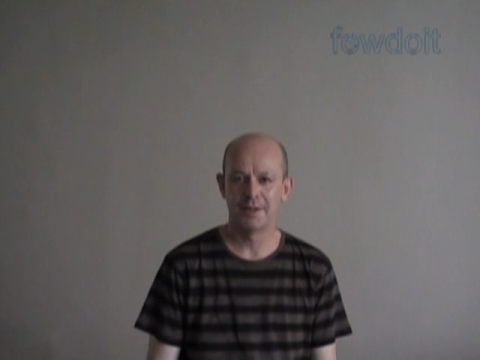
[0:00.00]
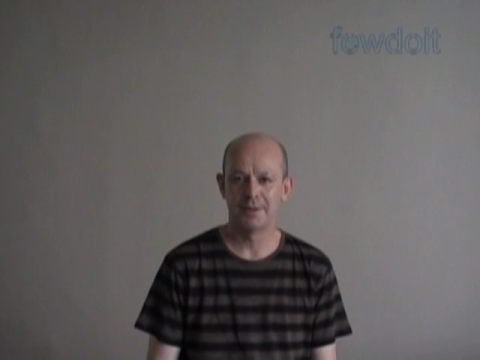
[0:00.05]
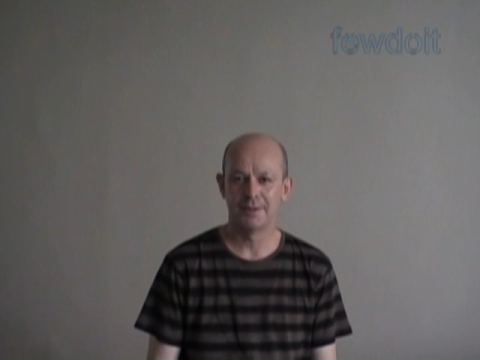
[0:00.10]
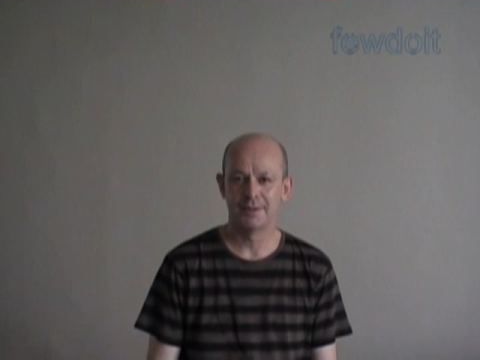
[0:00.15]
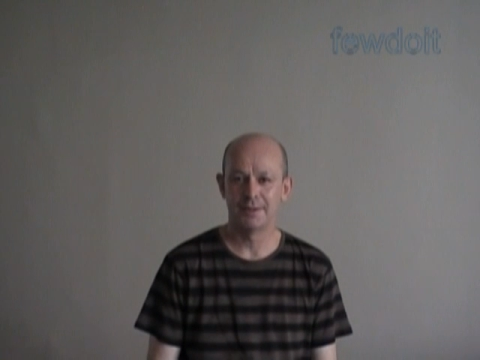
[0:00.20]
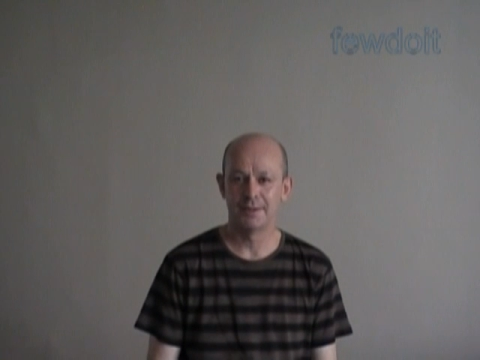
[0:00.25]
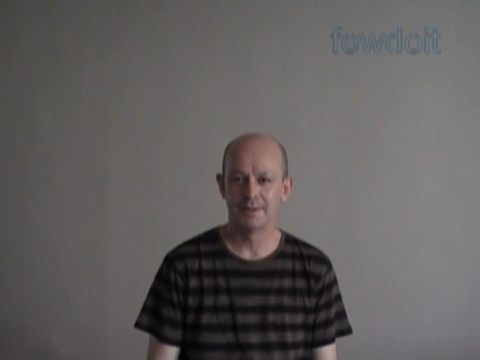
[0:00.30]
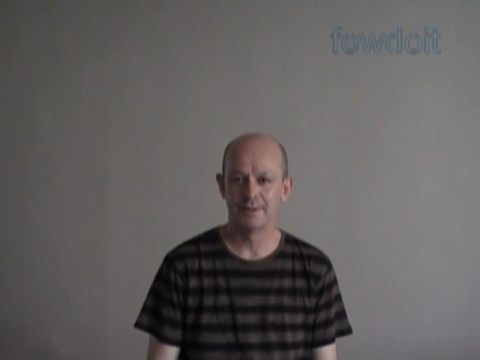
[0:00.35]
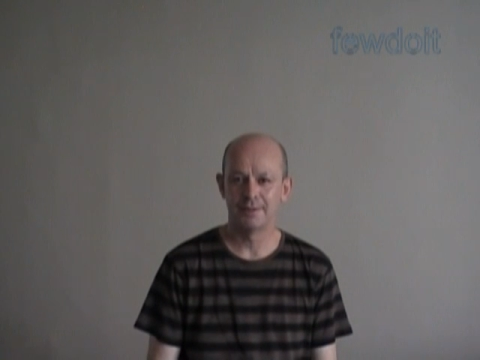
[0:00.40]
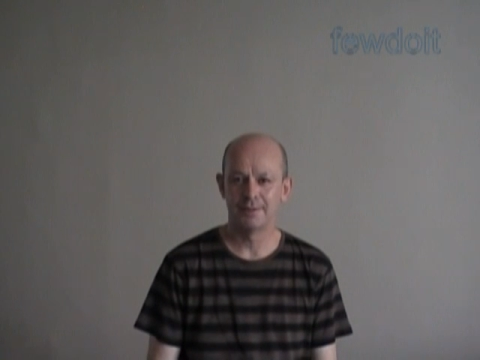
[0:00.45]
I
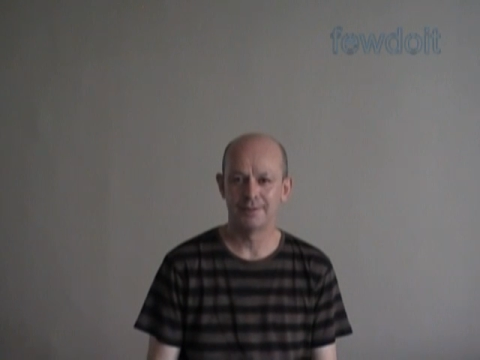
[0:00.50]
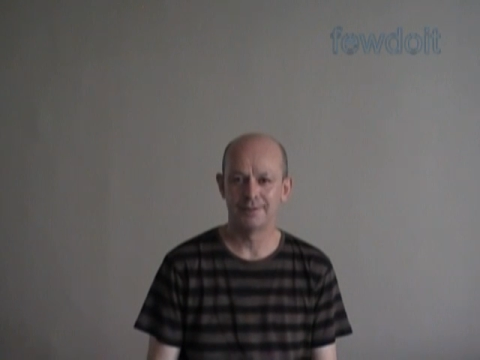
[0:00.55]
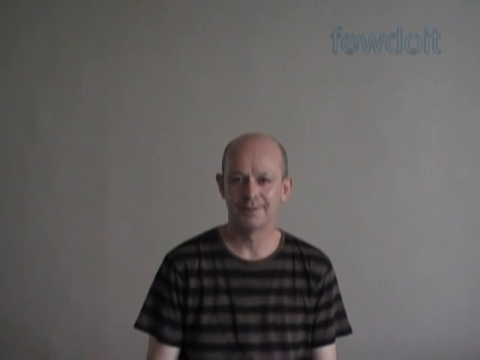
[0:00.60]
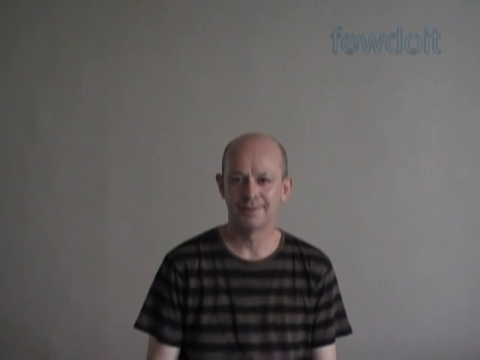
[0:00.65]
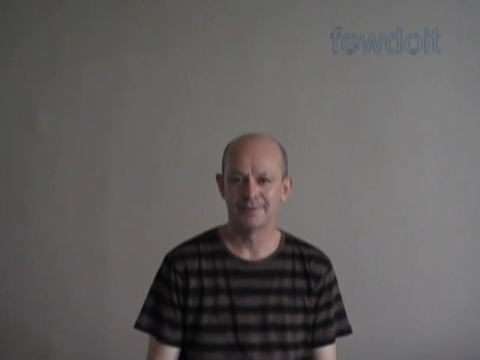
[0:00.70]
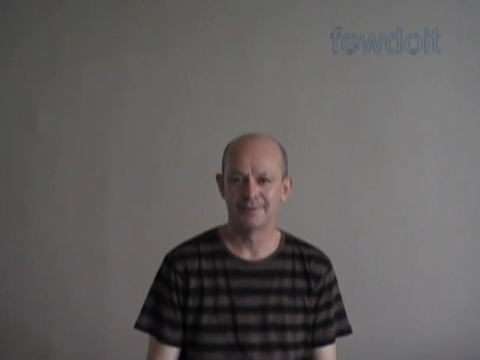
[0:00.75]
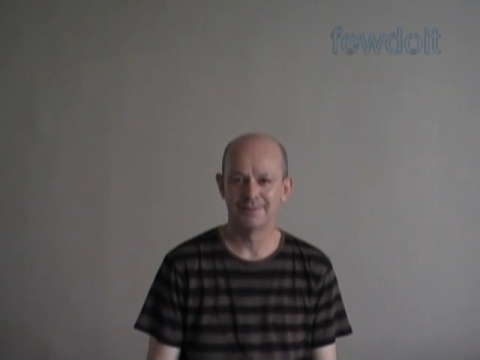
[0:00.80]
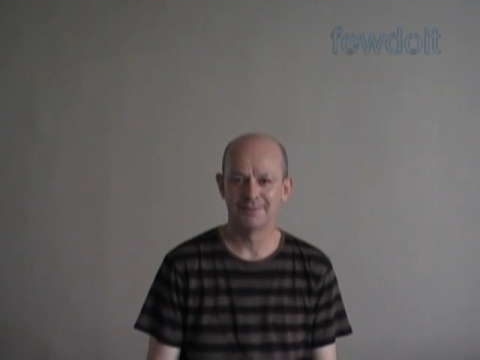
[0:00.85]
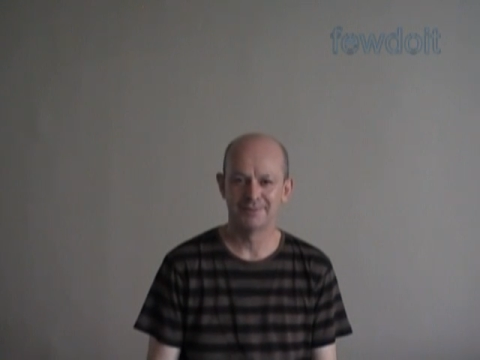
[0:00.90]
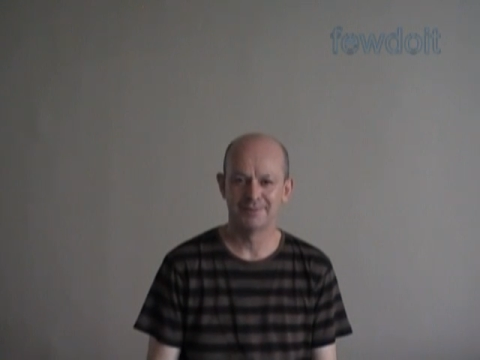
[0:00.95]
use the
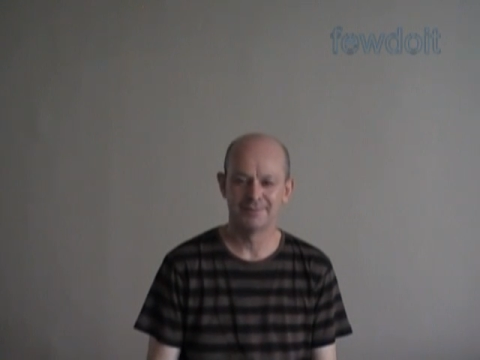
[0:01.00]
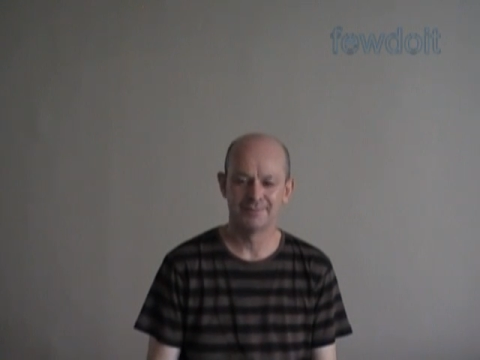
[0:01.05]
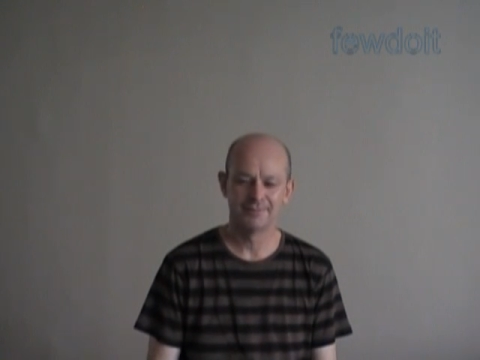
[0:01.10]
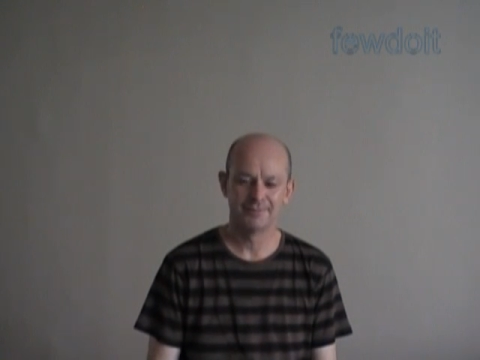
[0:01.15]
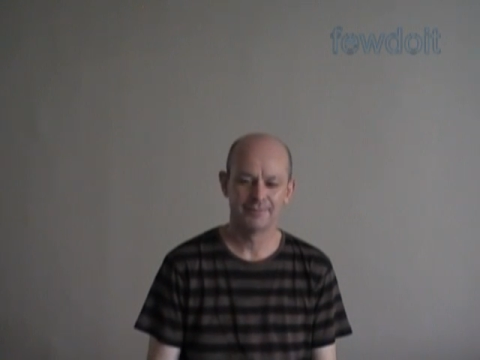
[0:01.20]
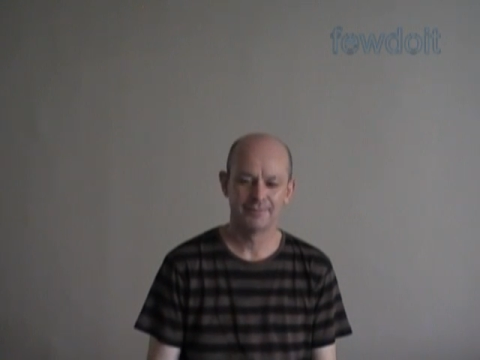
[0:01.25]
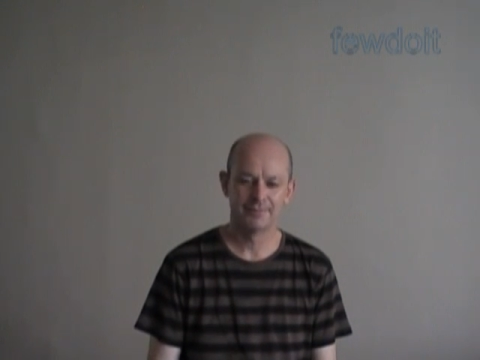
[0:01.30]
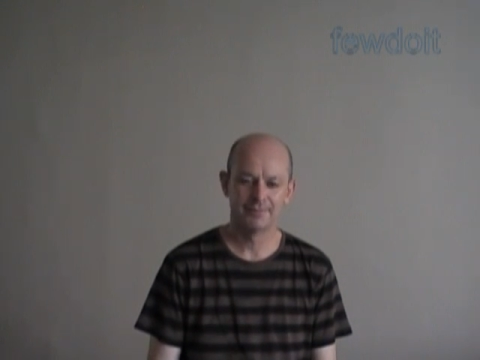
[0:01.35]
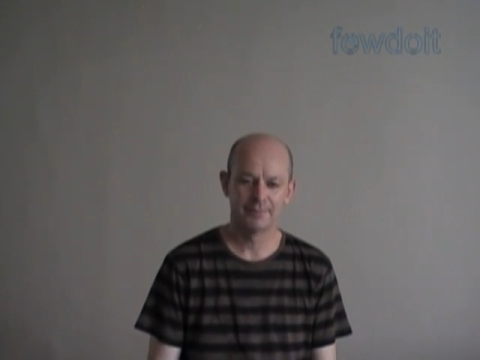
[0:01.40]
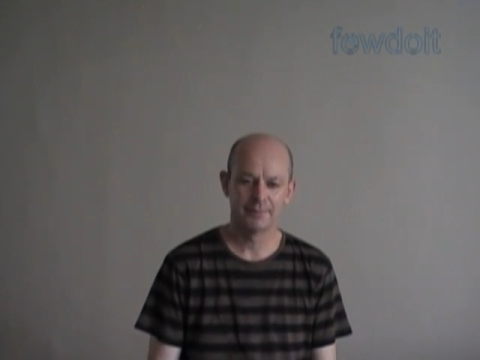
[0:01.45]
simplest
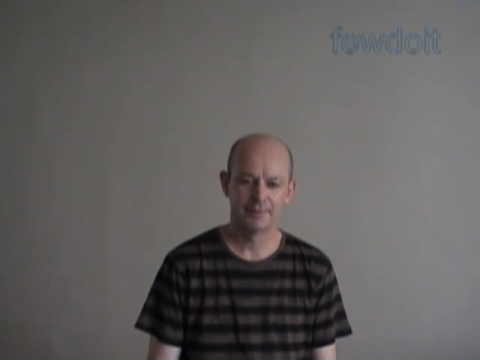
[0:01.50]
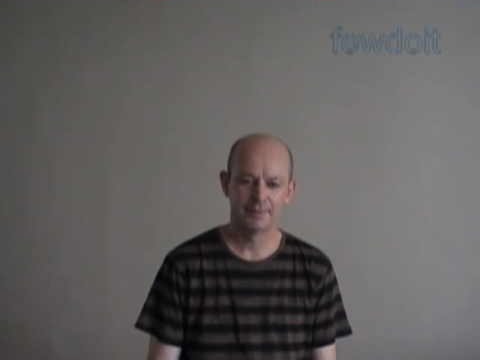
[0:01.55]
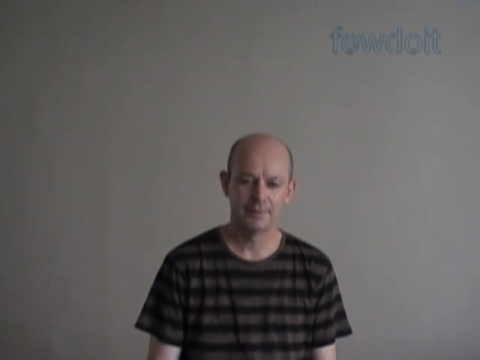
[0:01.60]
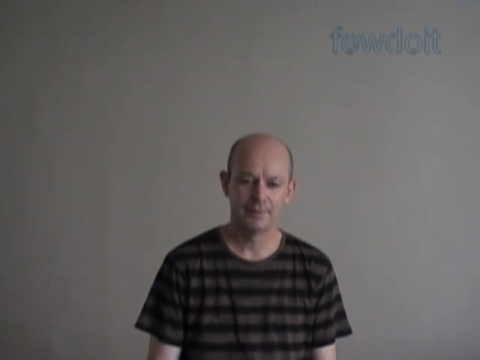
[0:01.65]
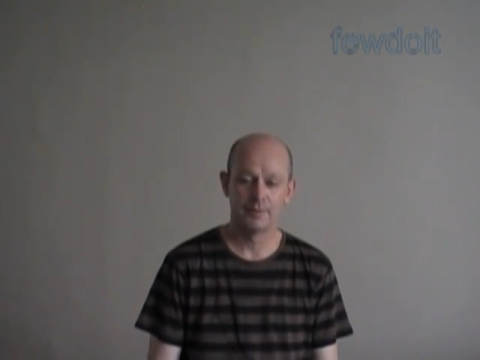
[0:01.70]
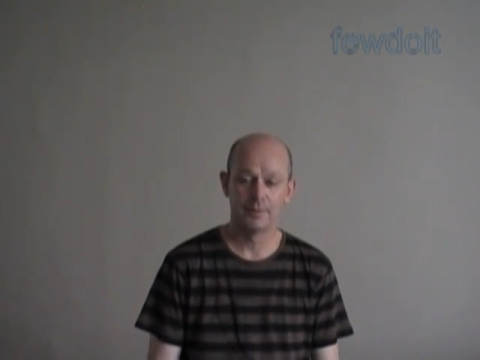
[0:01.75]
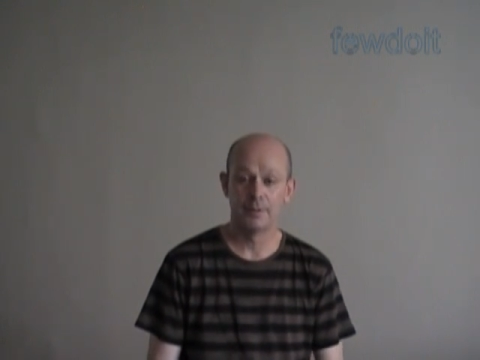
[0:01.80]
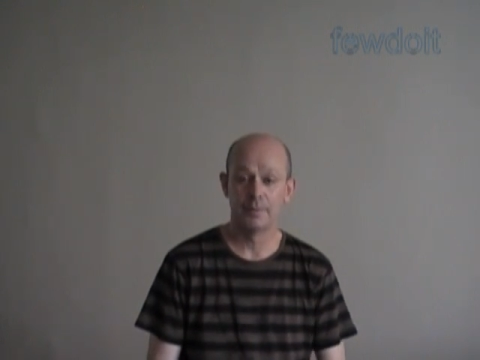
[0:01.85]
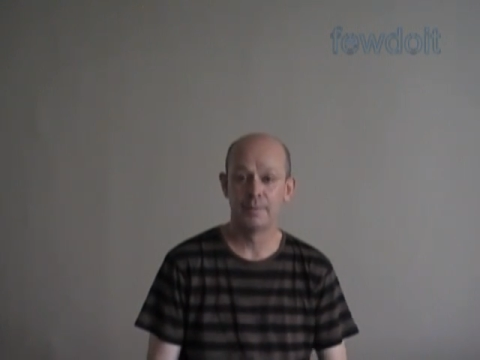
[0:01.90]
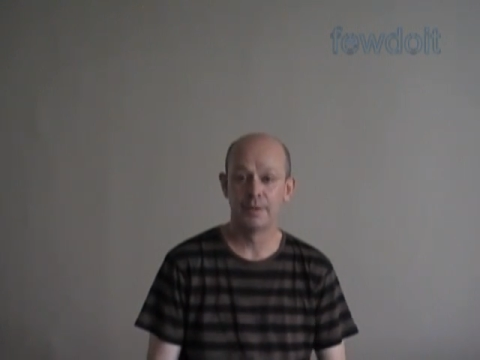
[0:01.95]

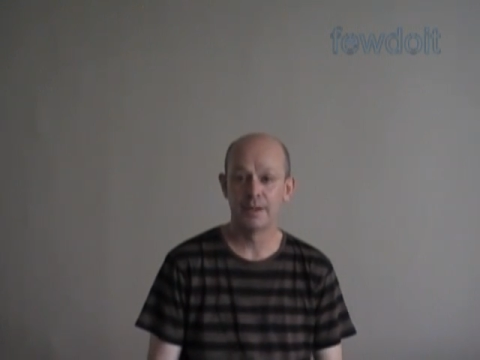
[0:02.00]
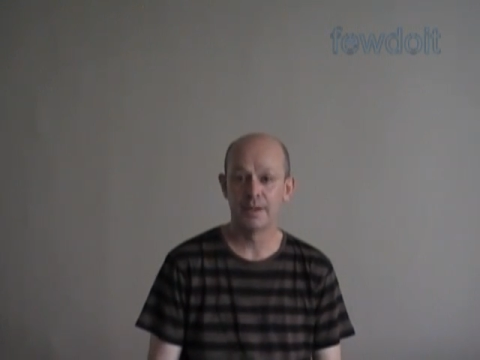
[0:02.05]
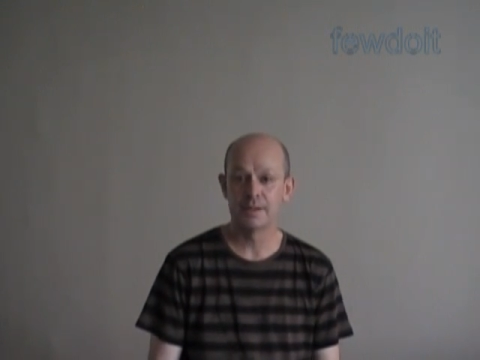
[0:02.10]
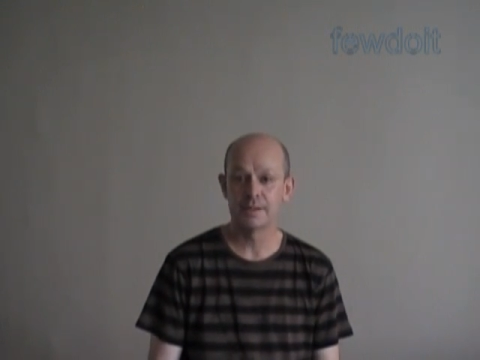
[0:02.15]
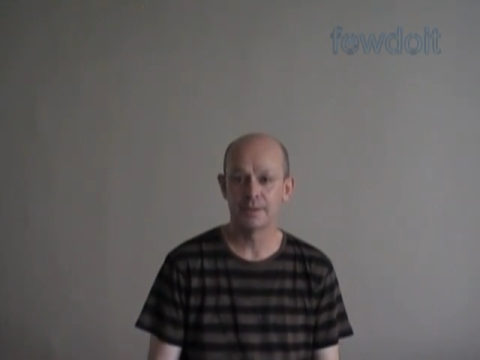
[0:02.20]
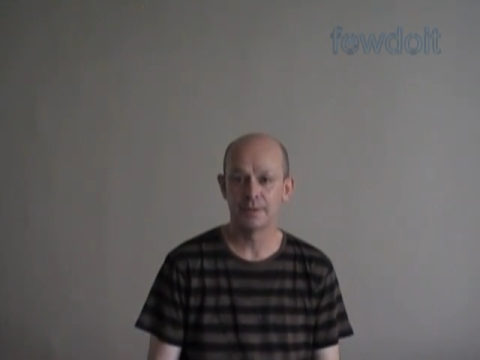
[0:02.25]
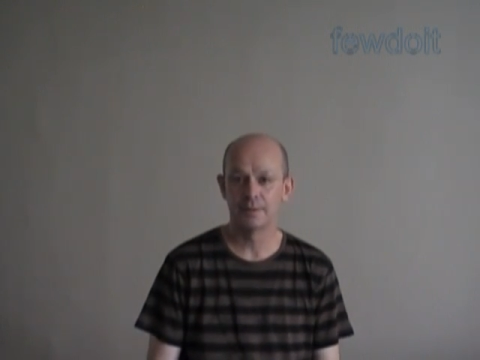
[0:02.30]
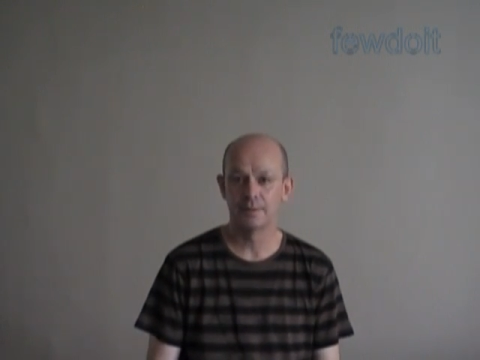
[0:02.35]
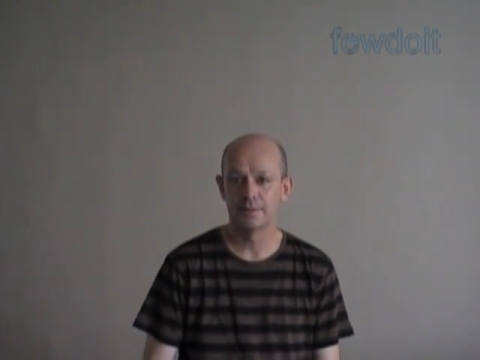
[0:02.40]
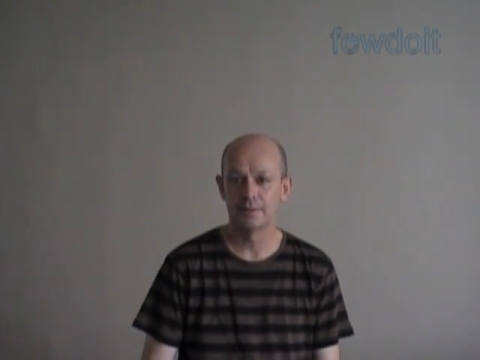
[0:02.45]
3-fold hat
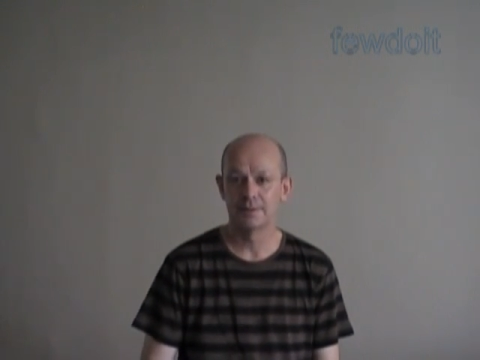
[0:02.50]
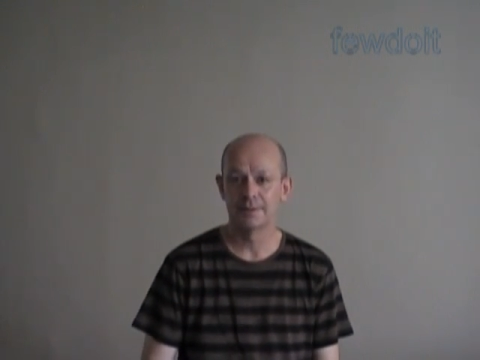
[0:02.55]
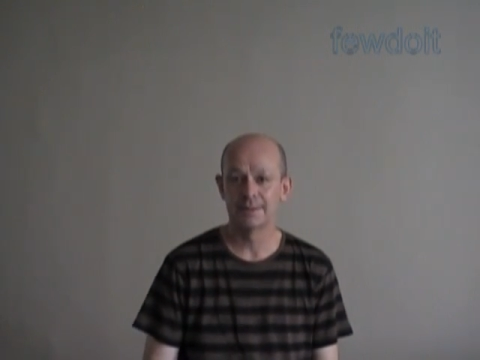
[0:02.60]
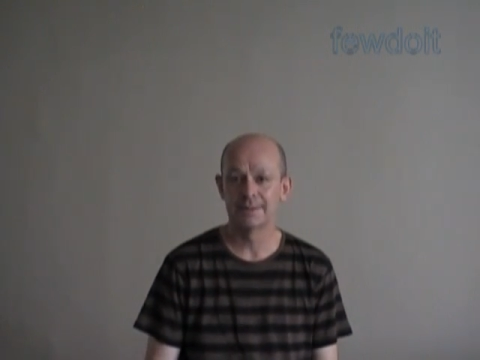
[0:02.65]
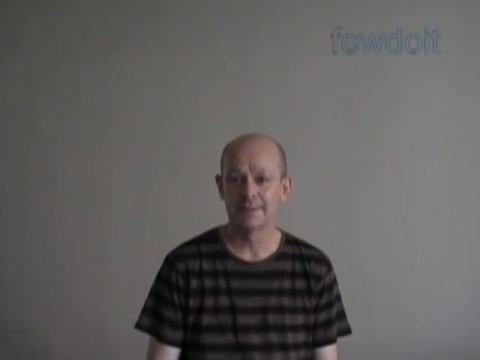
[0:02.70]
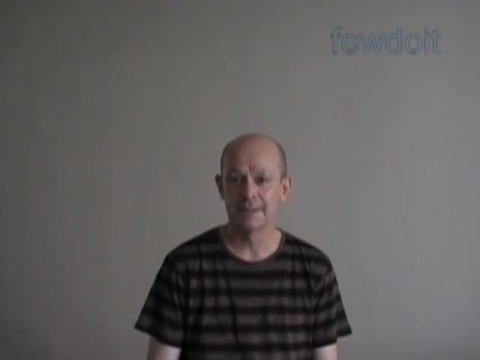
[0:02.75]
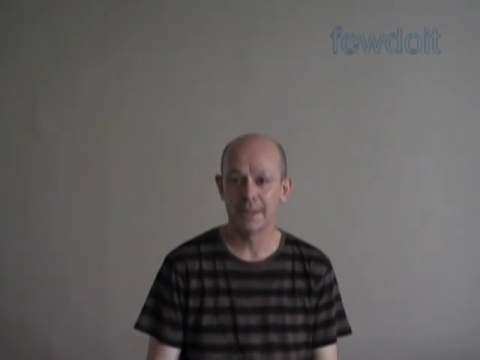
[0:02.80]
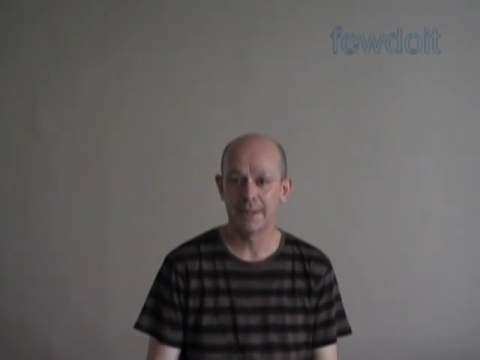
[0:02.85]
as a base to